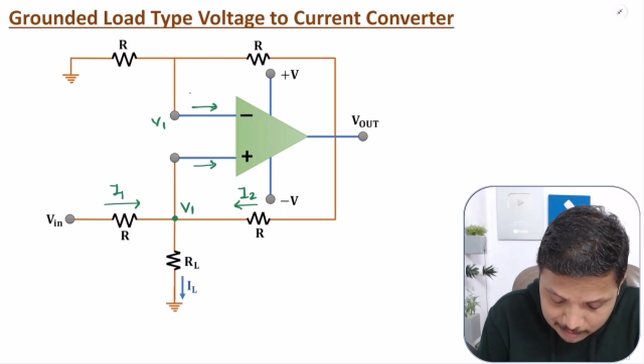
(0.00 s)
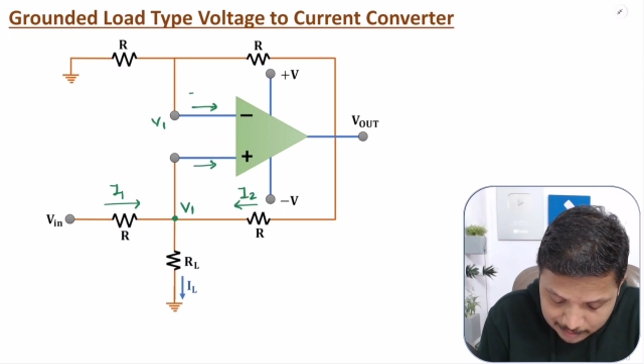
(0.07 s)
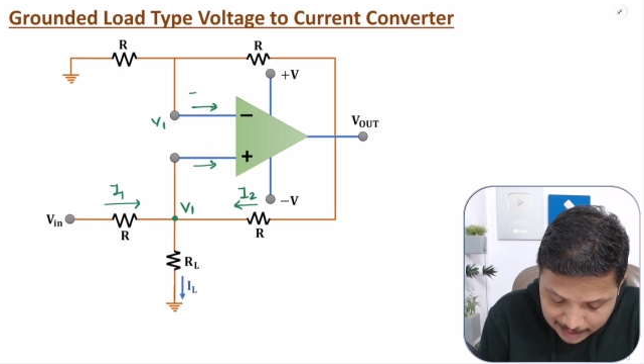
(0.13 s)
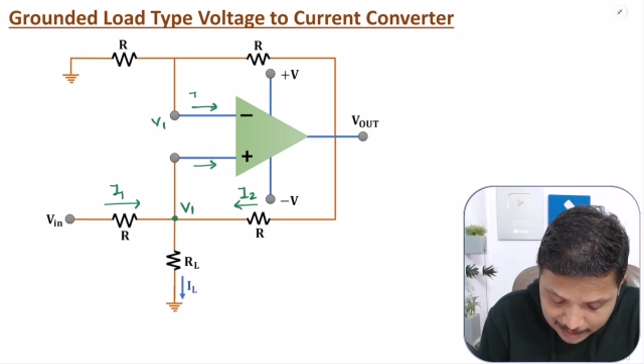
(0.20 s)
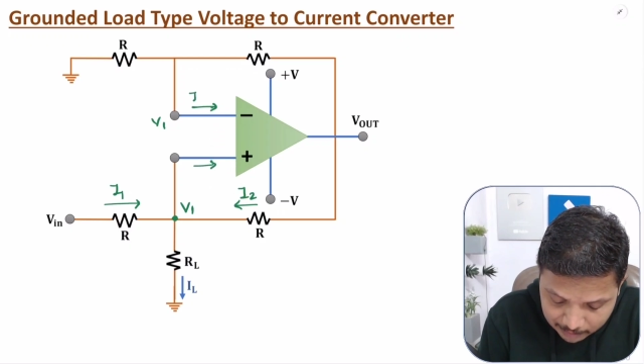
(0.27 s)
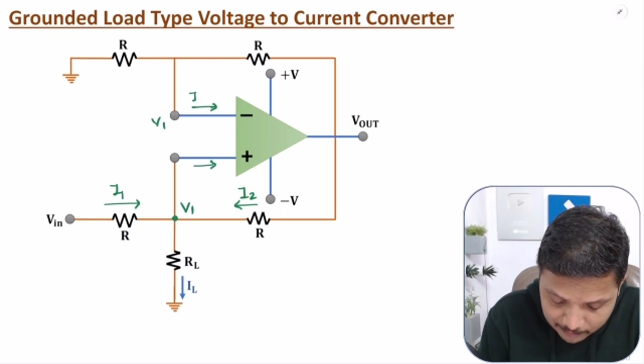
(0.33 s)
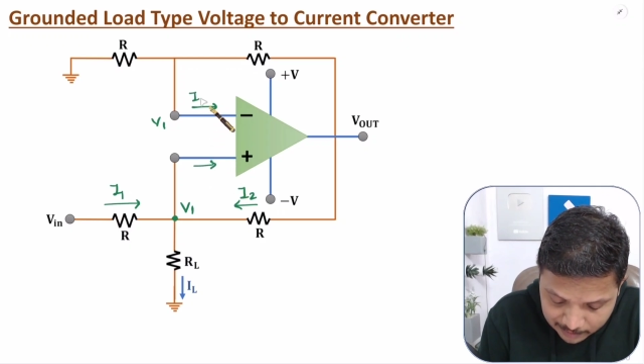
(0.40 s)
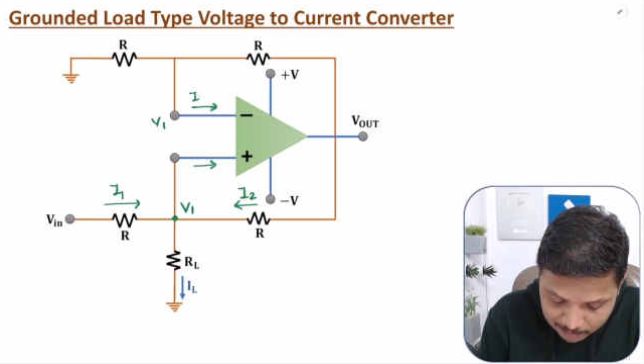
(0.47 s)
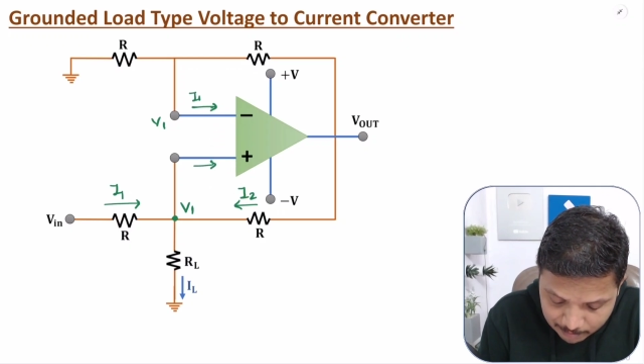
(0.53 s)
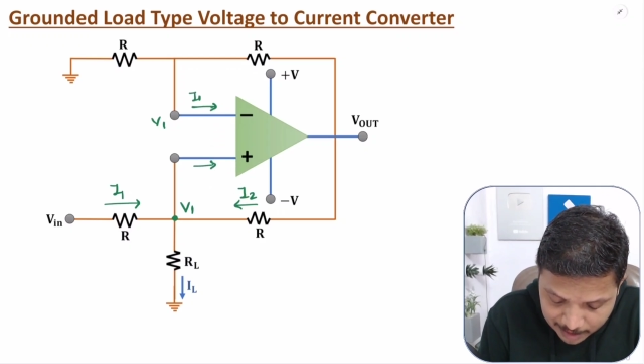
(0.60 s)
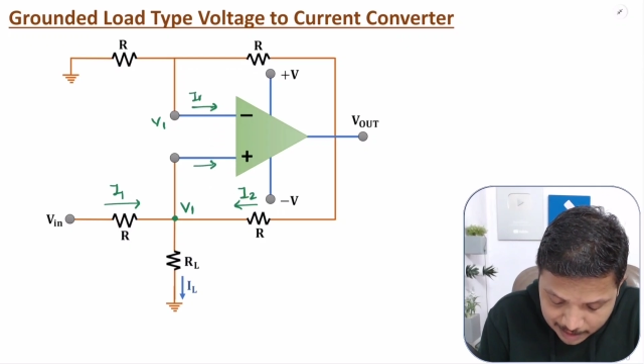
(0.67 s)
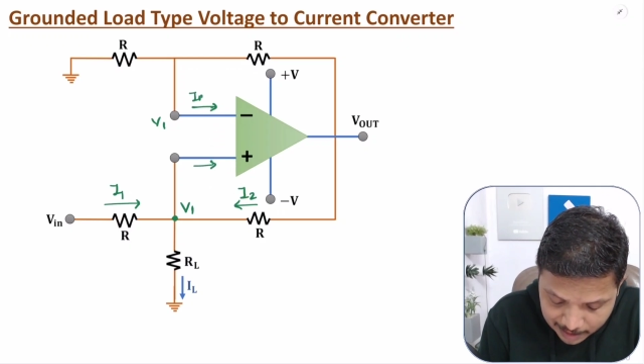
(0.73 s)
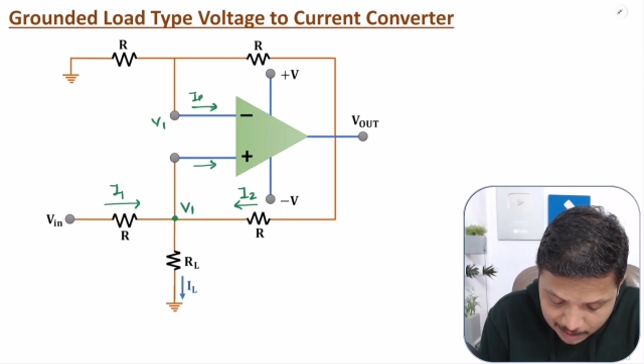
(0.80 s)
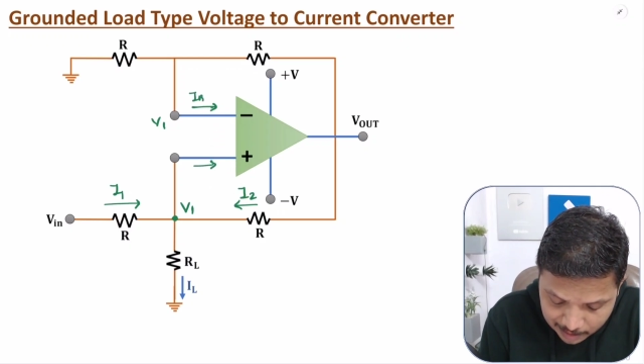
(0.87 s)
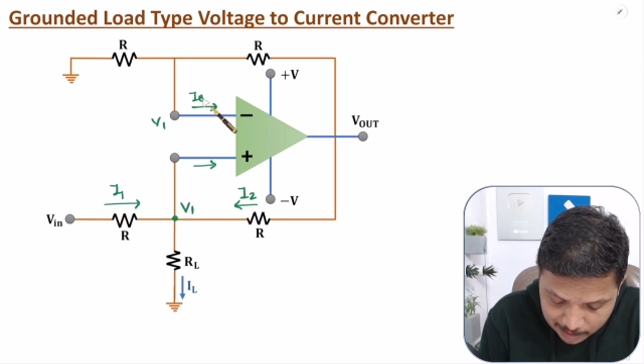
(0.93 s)
that will
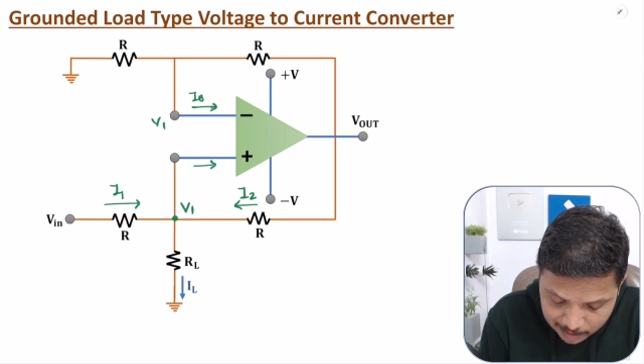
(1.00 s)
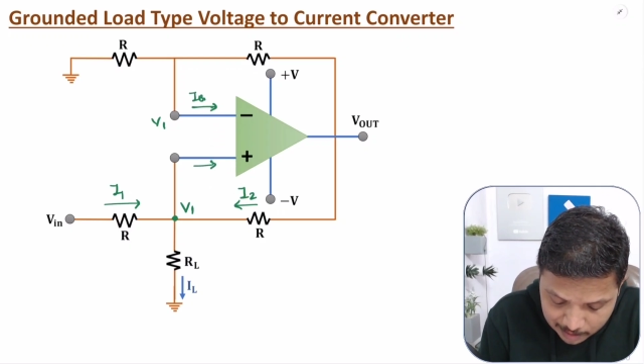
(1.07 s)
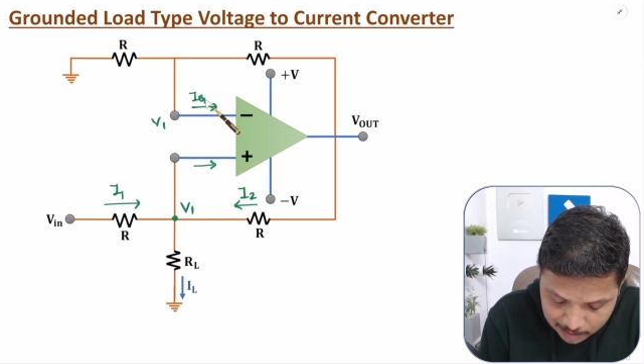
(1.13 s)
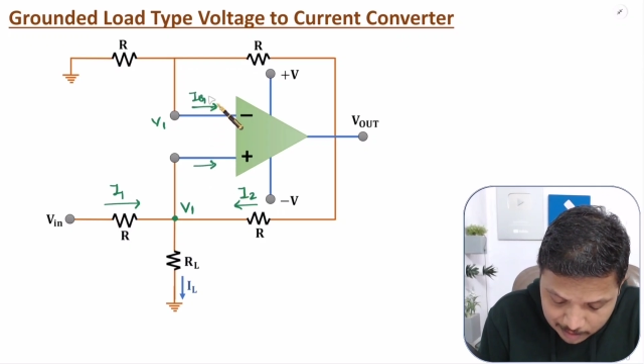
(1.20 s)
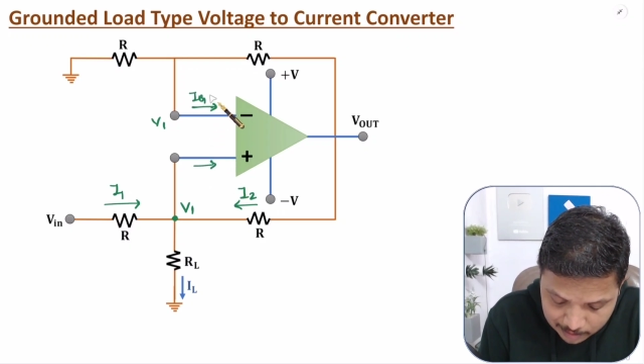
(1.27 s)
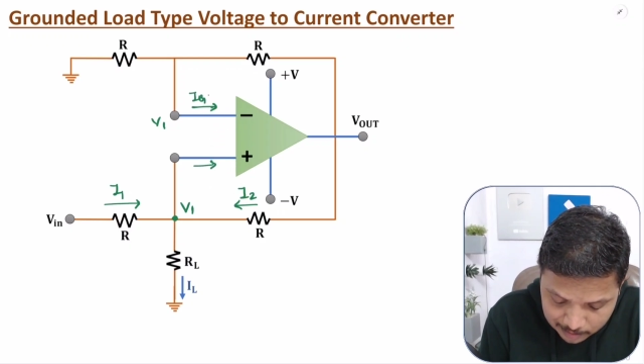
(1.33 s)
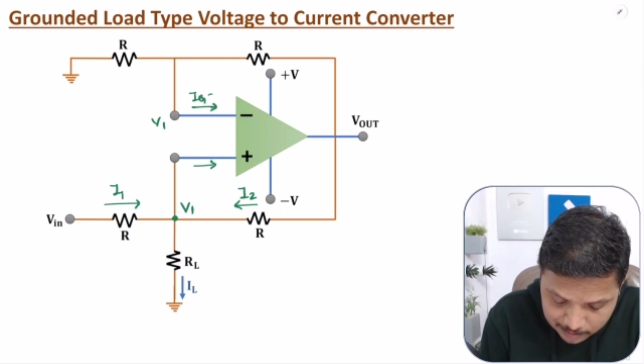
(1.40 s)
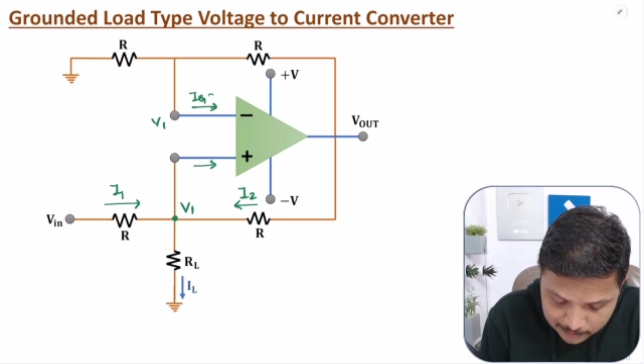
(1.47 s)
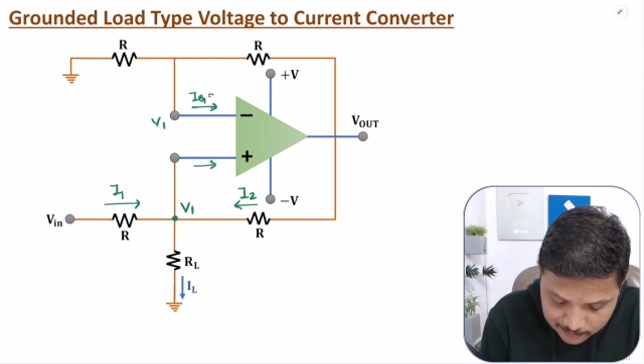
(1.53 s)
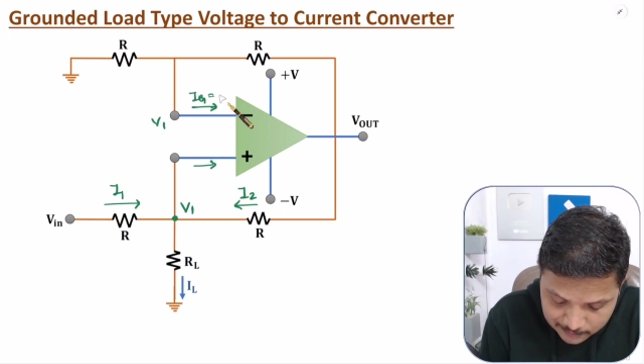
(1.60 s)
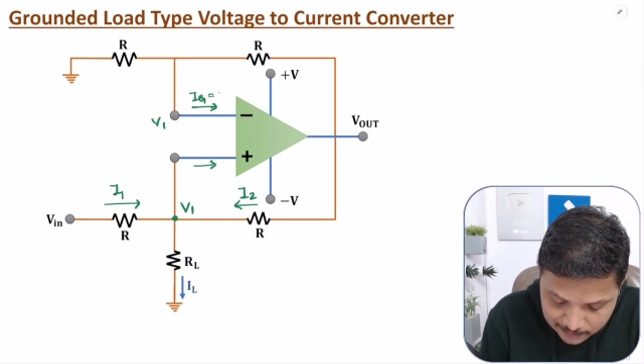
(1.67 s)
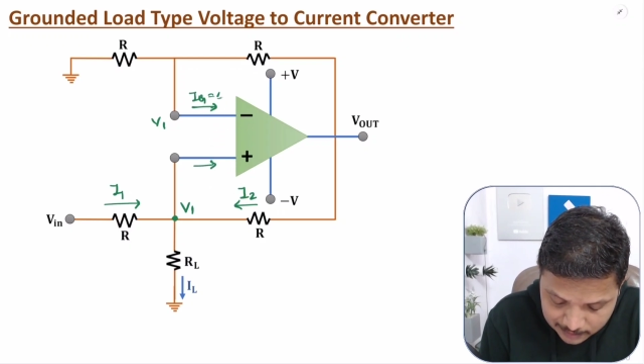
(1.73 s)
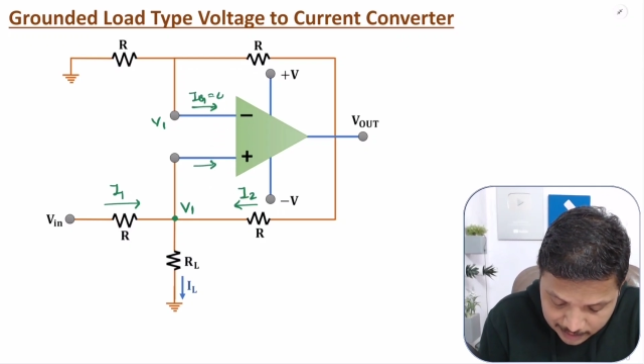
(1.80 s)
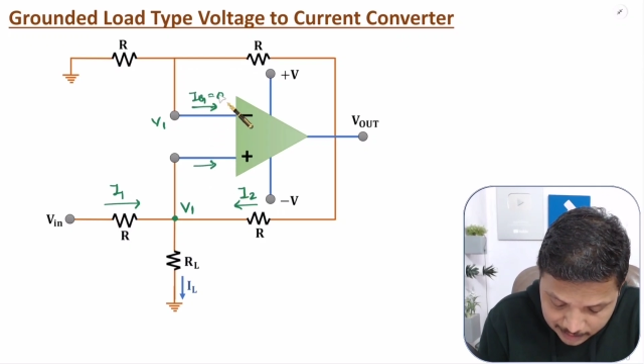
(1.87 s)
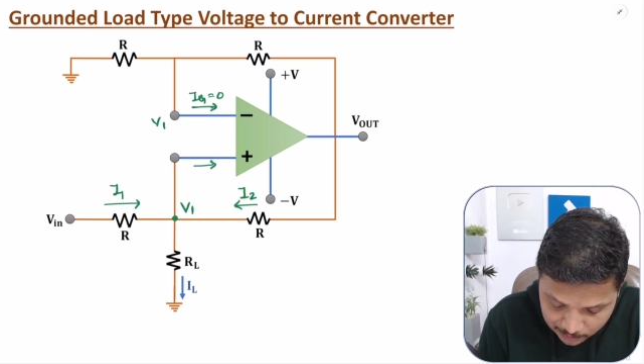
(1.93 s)
be
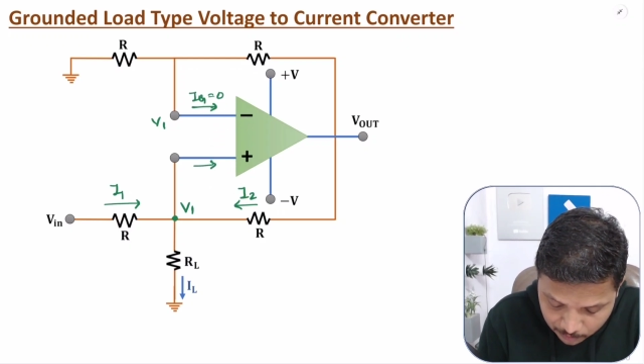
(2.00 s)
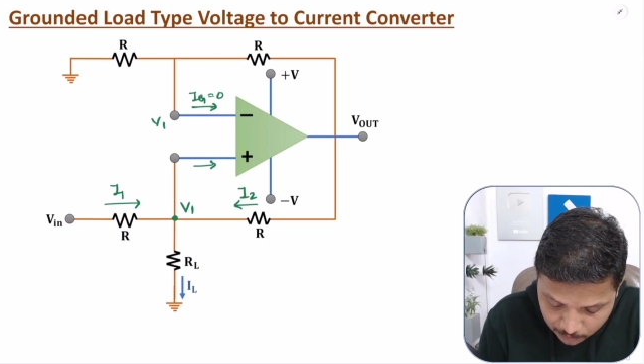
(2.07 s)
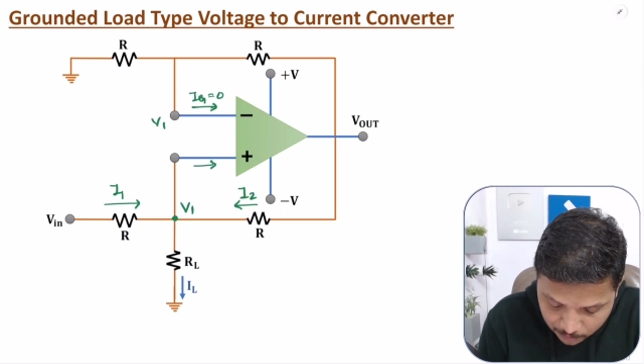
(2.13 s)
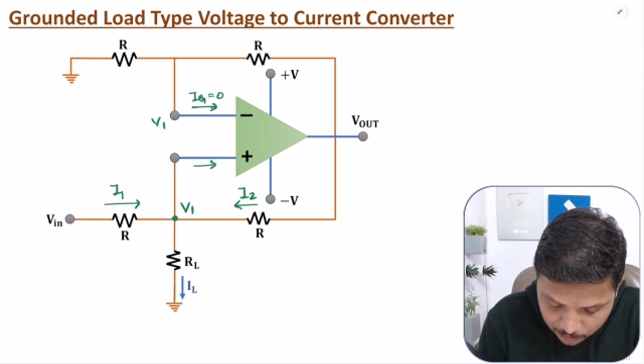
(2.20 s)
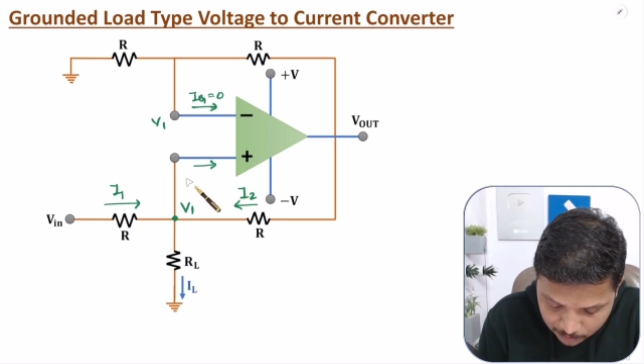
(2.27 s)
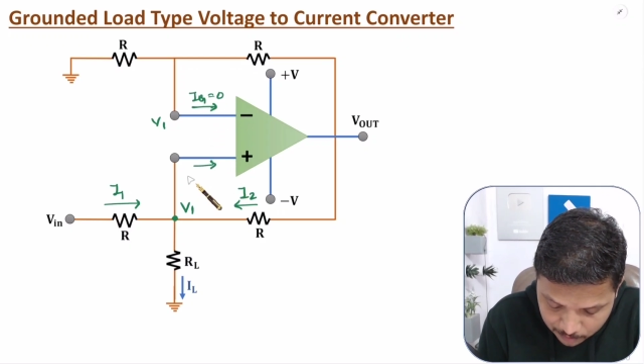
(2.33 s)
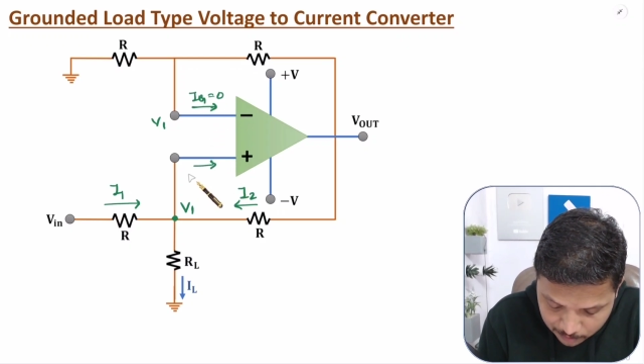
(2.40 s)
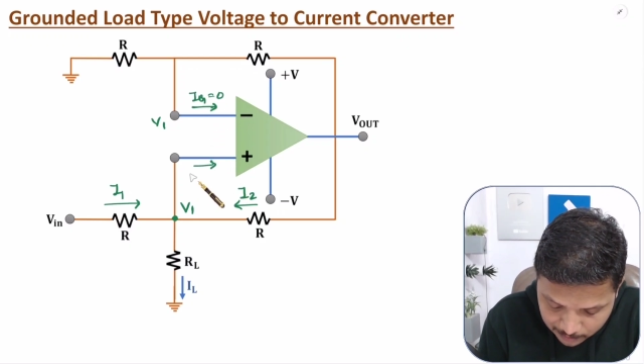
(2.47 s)
0